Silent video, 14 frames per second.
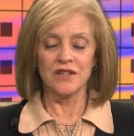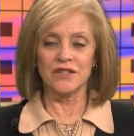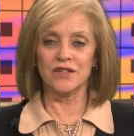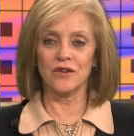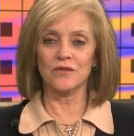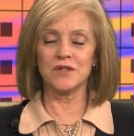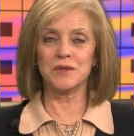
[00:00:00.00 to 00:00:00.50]

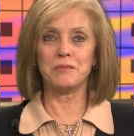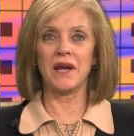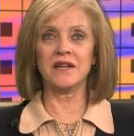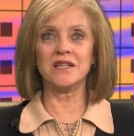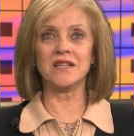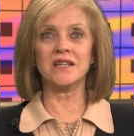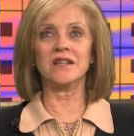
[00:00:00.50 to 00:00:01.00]
So
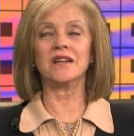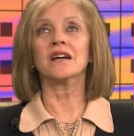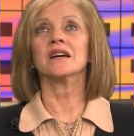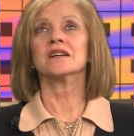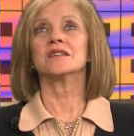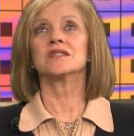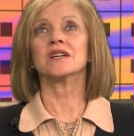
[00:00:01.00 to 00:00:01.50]
spending,
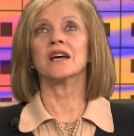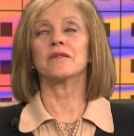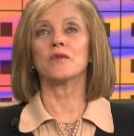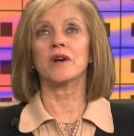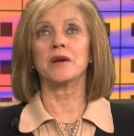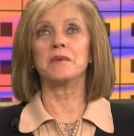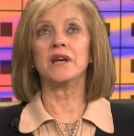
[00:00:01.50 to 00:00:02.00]

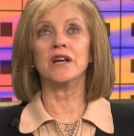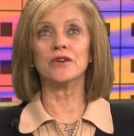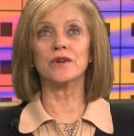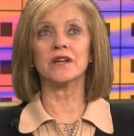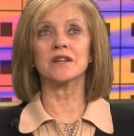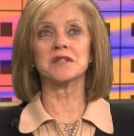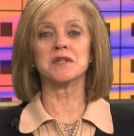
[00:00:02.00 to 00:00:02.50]
what I'm
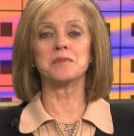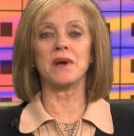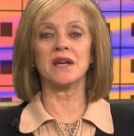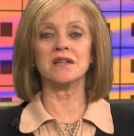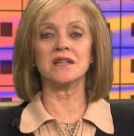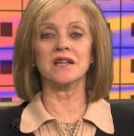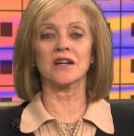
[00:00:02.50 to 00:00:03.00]
hearing is
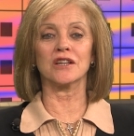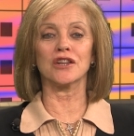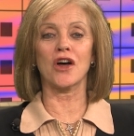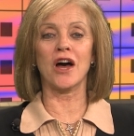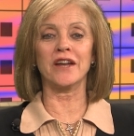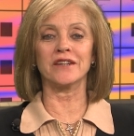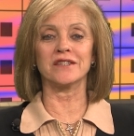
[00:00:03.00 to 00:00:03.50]
spending a
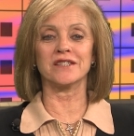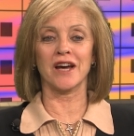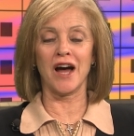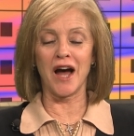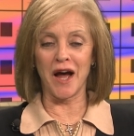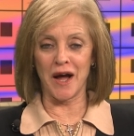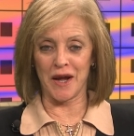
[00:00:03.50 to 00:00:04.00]
lot of
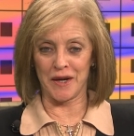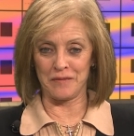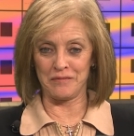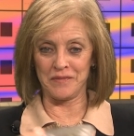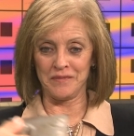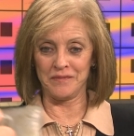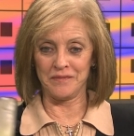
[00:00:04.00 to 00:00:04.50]

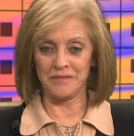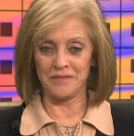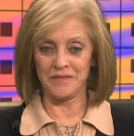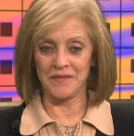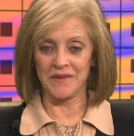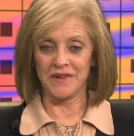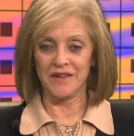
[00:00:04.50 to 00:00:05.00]
time
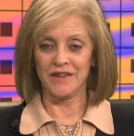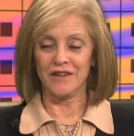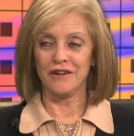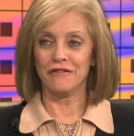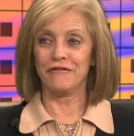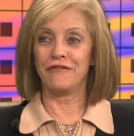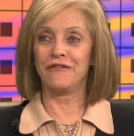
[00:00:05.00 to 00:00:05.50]

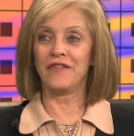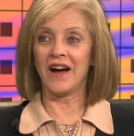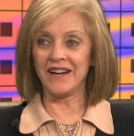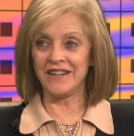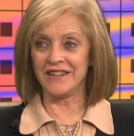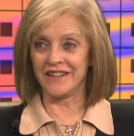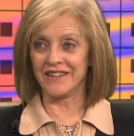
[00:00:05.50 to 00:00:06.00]

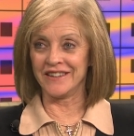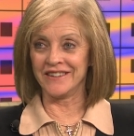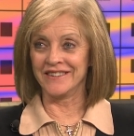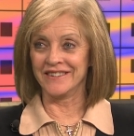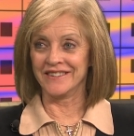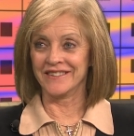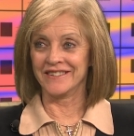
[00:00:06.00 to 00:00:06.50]

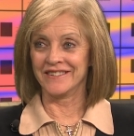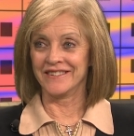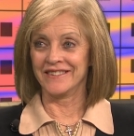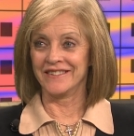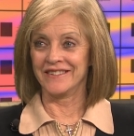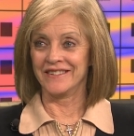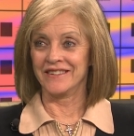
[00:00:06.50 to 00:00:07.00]
fighting
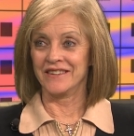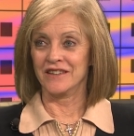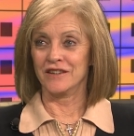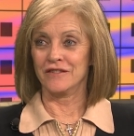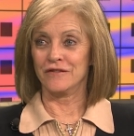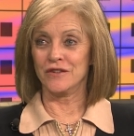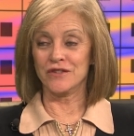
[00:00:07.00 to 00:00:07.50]

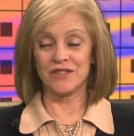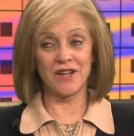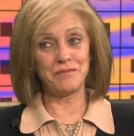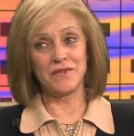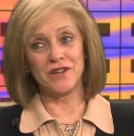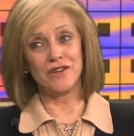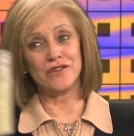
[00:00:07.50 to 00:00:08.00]
for
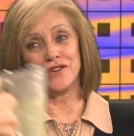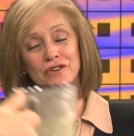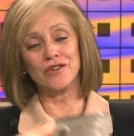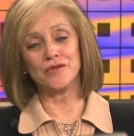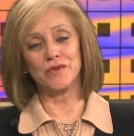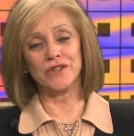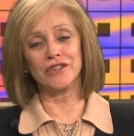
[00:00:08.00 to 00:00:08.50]
something you know
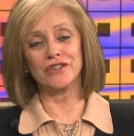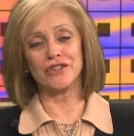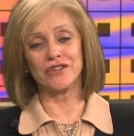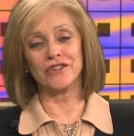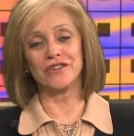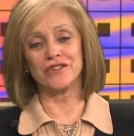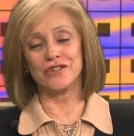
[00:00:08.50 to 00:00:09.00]
you really
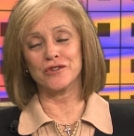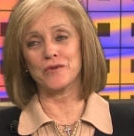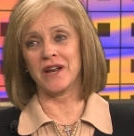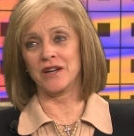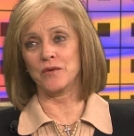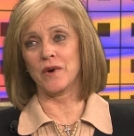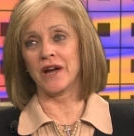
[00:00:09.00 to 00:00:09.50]
shouldn't do
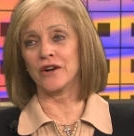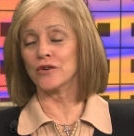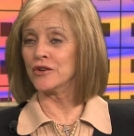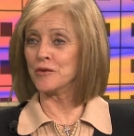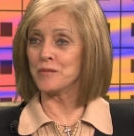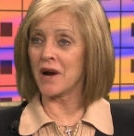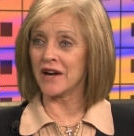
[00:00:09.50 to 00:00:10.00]
anyway, or
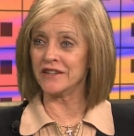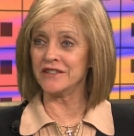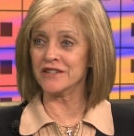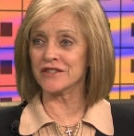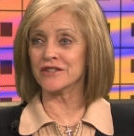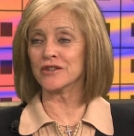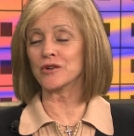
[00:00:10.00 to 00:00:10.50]
your body
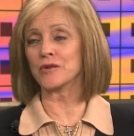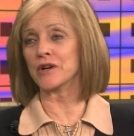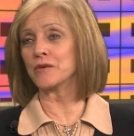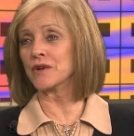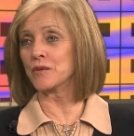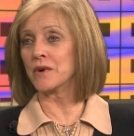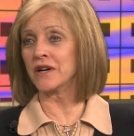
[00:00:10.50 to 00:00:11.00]
doesn't agree
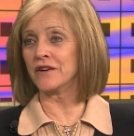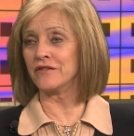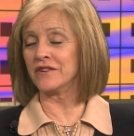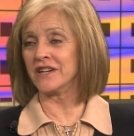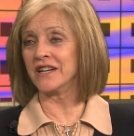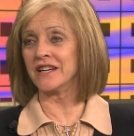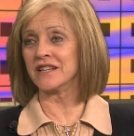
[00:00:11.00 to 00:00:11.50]
with, whatever
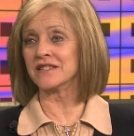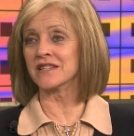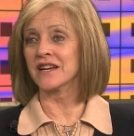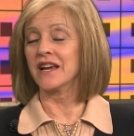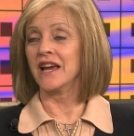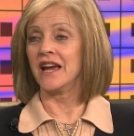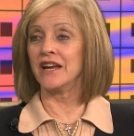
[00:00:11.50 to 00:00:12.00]
it is,
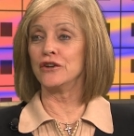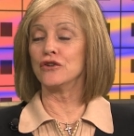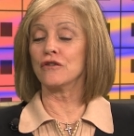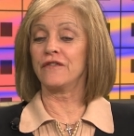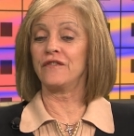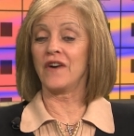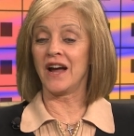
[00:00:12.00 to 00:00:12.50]
and
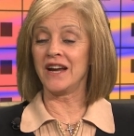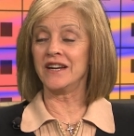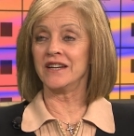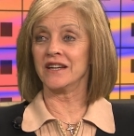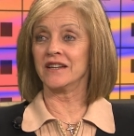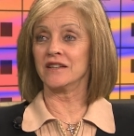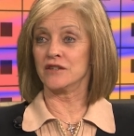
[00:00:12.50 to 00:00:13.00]
you're
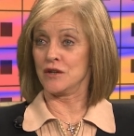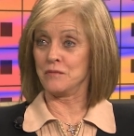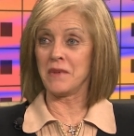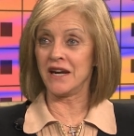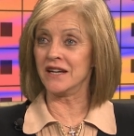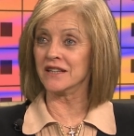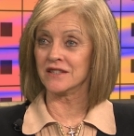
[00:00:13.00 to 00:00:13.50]
fighting to
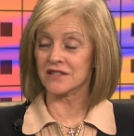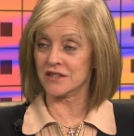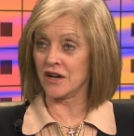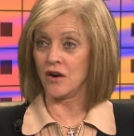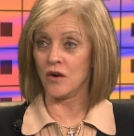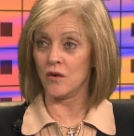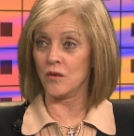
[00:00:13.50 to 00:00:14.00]
make it
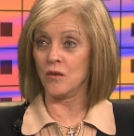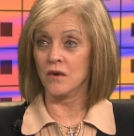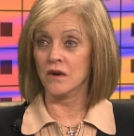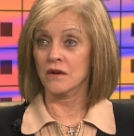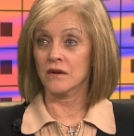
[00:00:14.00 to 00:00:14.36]
so,